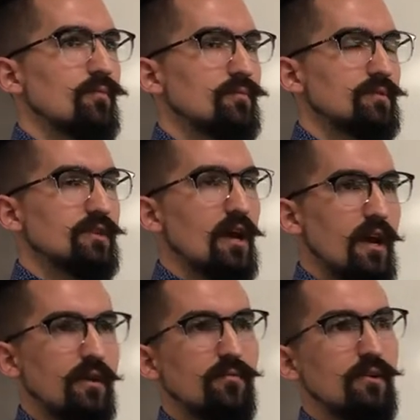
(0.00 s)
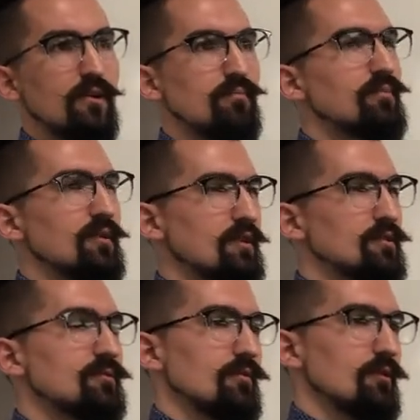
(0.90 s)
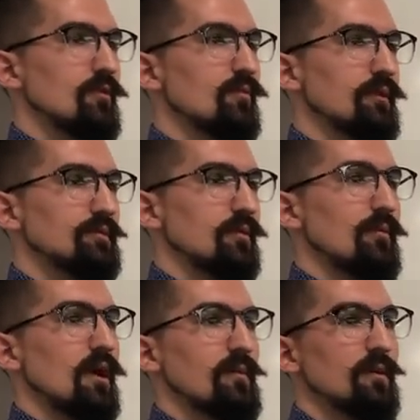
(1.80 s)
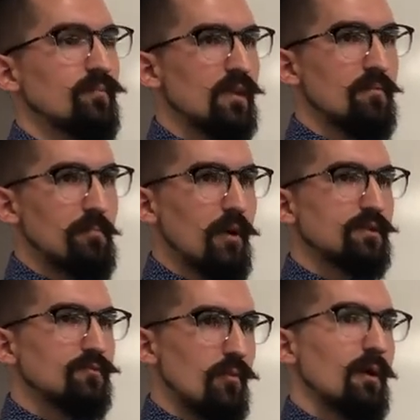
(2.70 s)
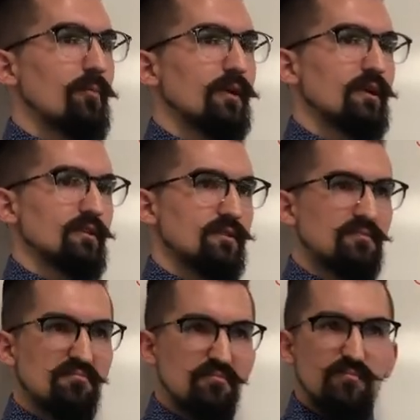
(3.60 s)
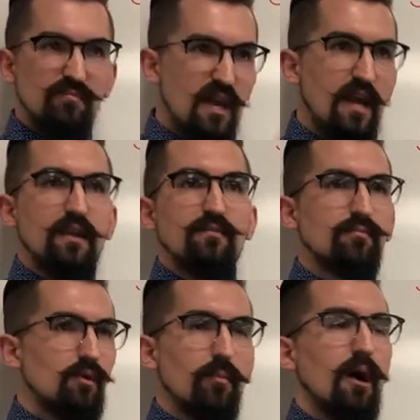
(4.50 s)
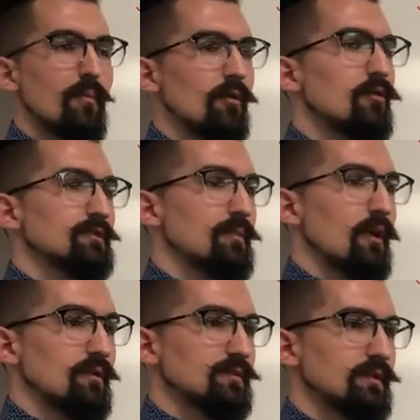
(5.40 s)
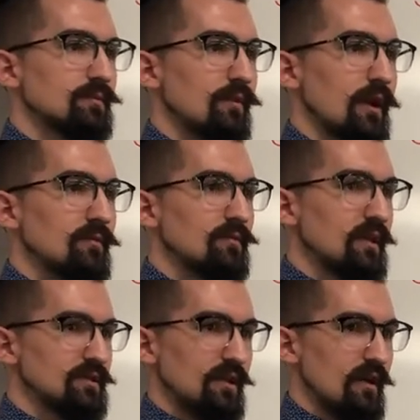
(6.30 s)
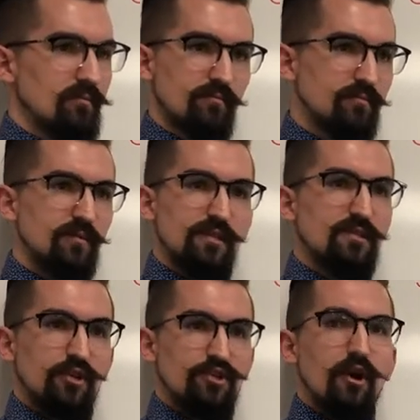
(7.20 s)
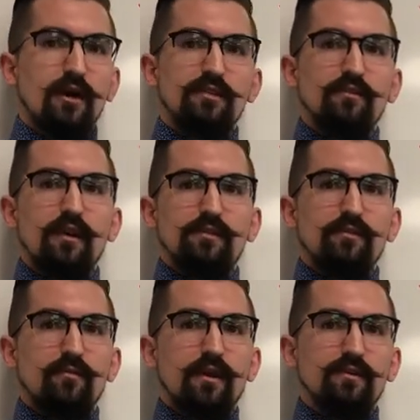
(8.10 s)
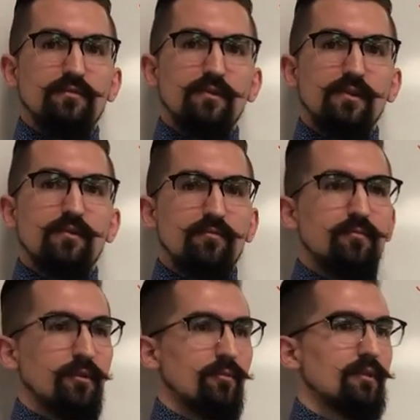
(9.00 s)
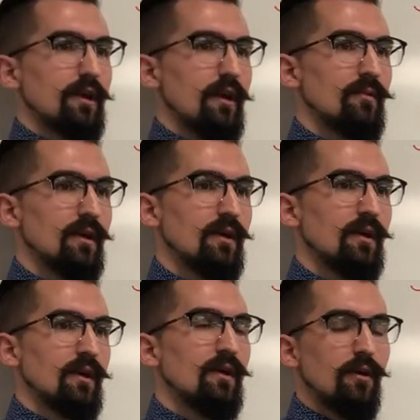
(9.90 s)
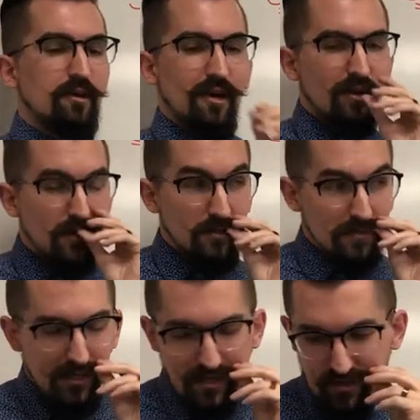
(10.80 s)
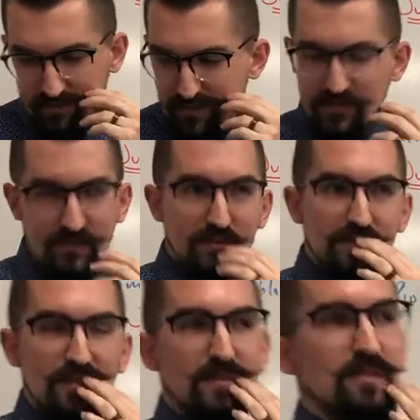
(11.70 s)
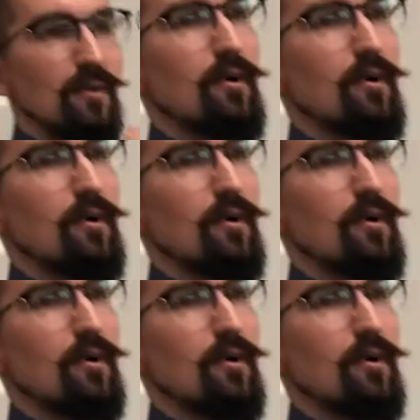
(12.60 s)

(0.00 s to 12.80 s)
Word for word: side, uh, but years earlier when it was Obama, most Republicans hated Obama or his policies, right? That's not a shock to you guys, correct? You're familiar with that? Okay, here's what they did. This is, this is so